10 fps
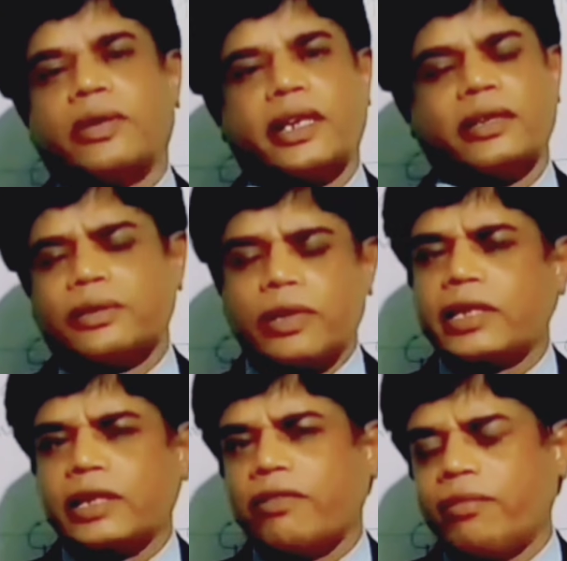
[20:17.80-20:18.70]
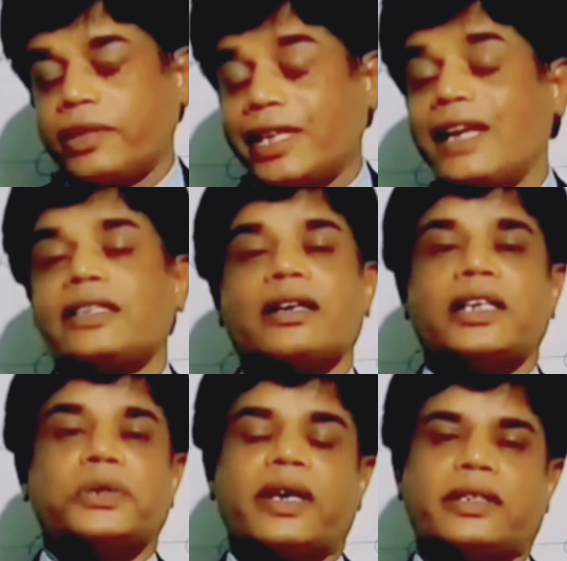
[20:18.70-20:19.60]
Okay, so much of things are
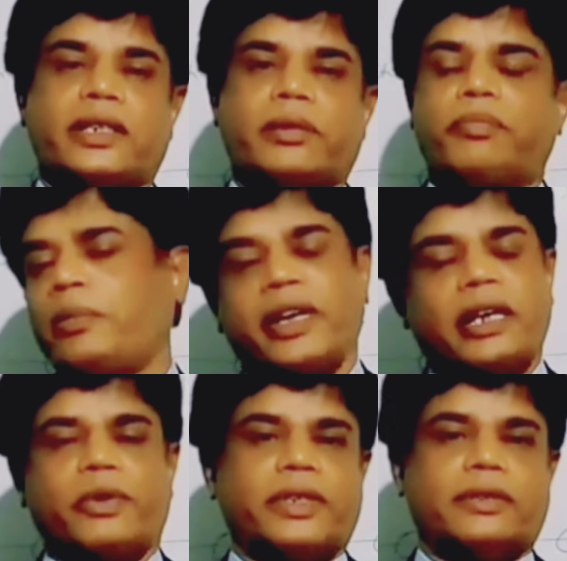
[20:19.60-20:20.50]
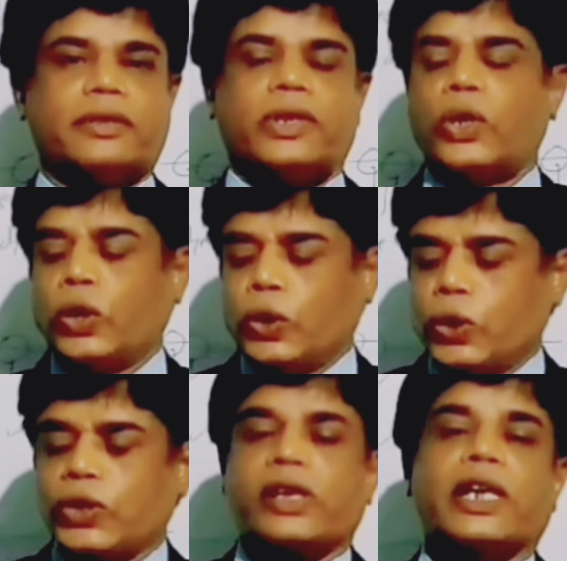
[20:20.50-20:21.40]
there to consider. Preparatory process.
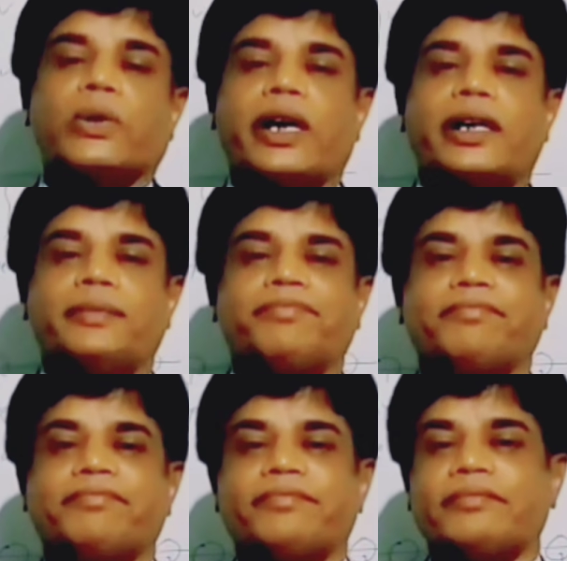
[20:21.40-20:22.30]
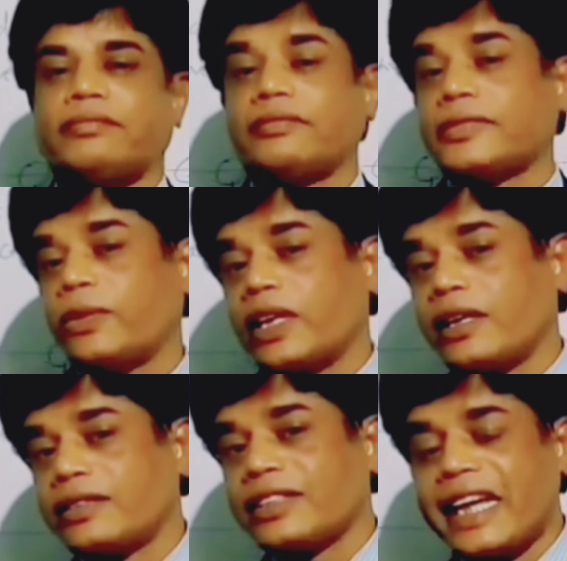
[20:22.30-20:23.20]
Those are required. There
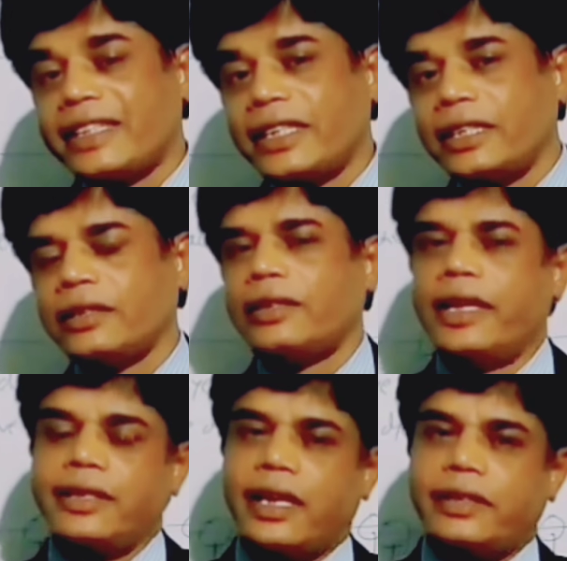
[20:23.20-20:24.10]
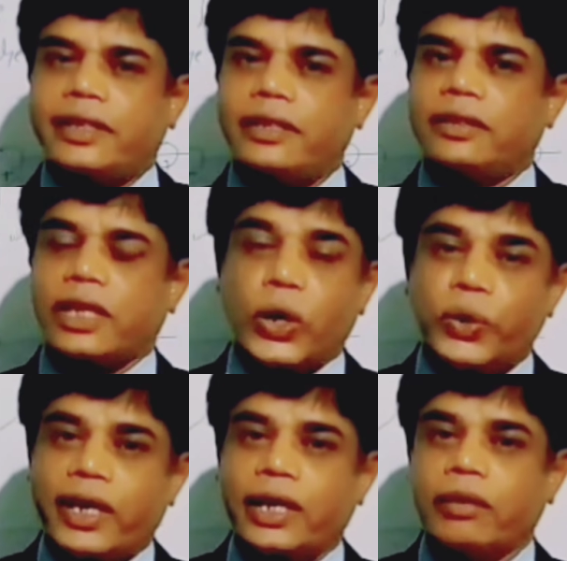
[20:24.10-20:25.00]
are sizing, resizing,
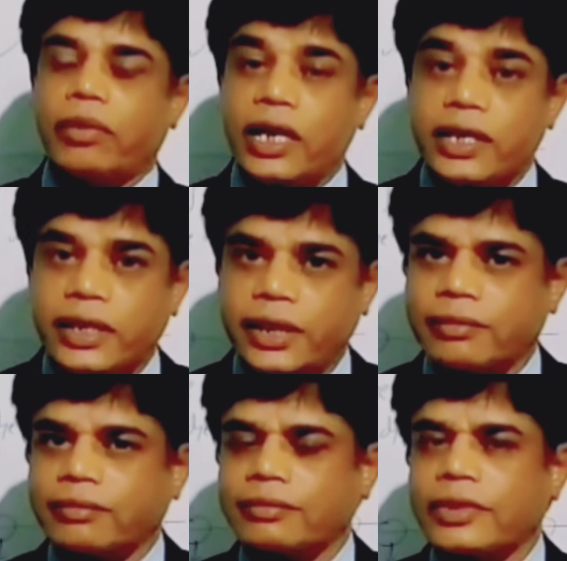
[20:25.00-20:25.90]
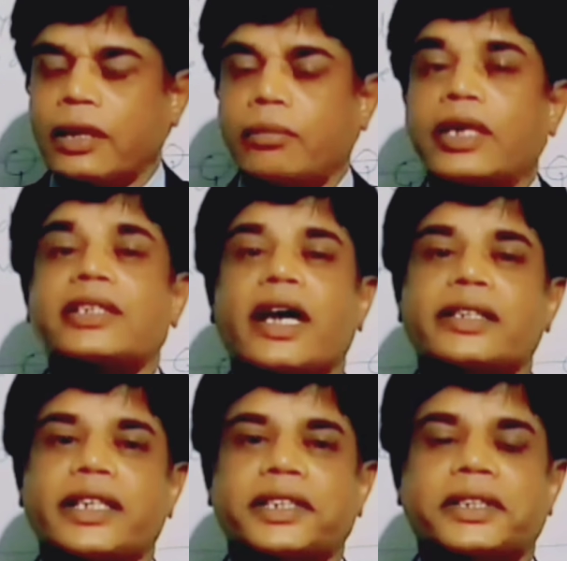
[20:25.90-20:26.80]
scouring, bleaching,
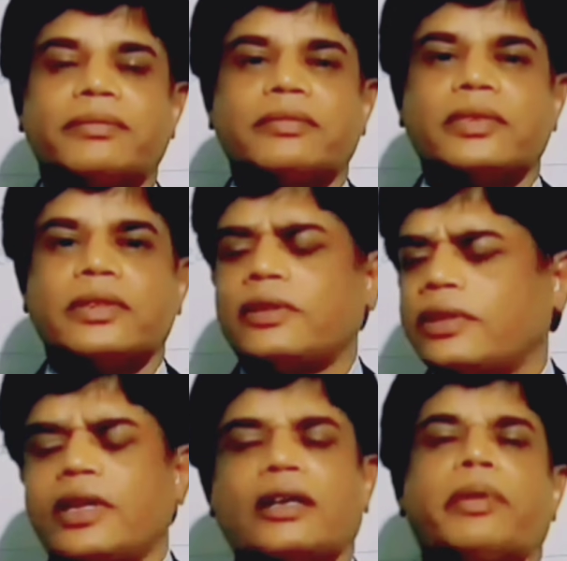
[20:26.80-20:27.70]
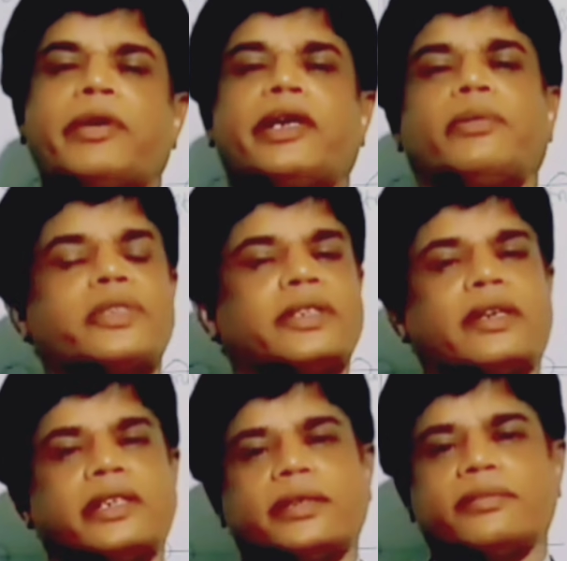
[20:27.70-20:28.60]
moisturization. Those are preparatory processes
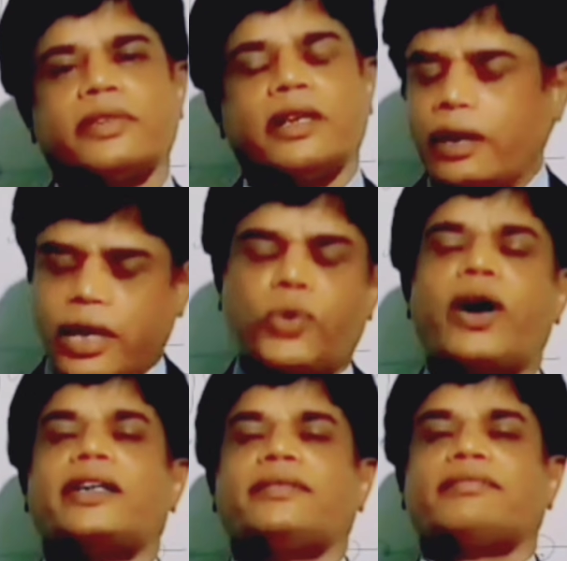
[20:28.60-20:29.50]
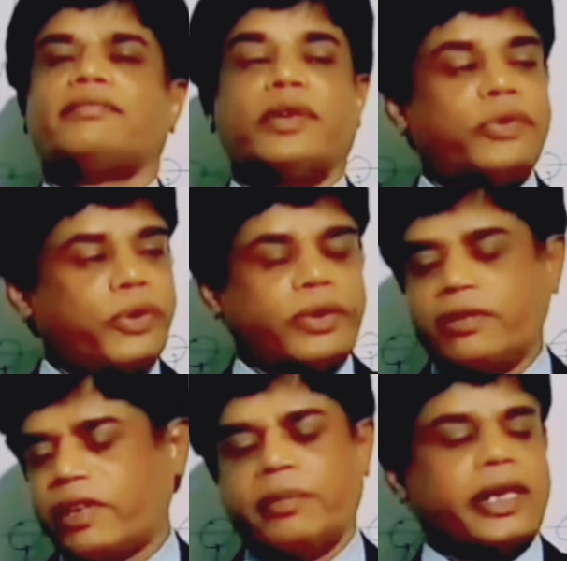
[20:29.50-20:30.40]
are there required before
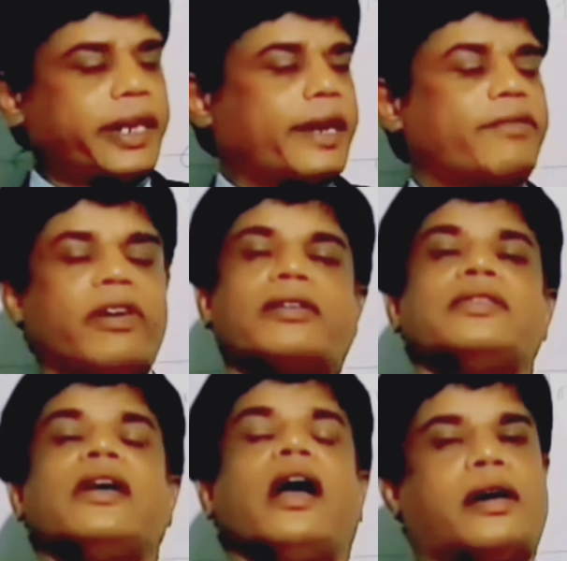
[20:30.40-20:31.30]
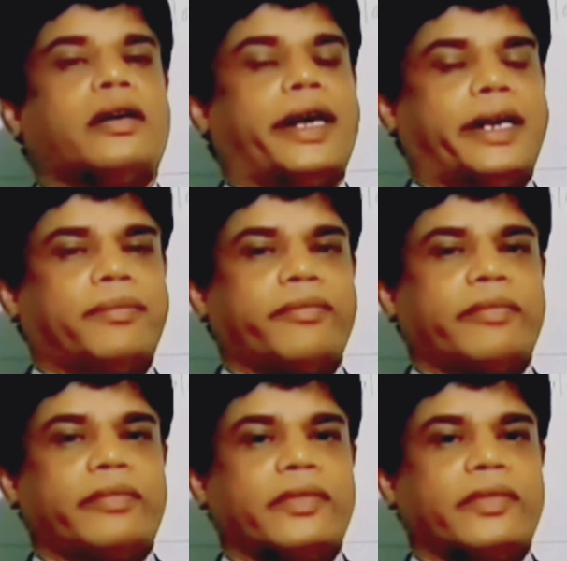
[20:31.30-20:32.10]
the fabric taken for dyeing.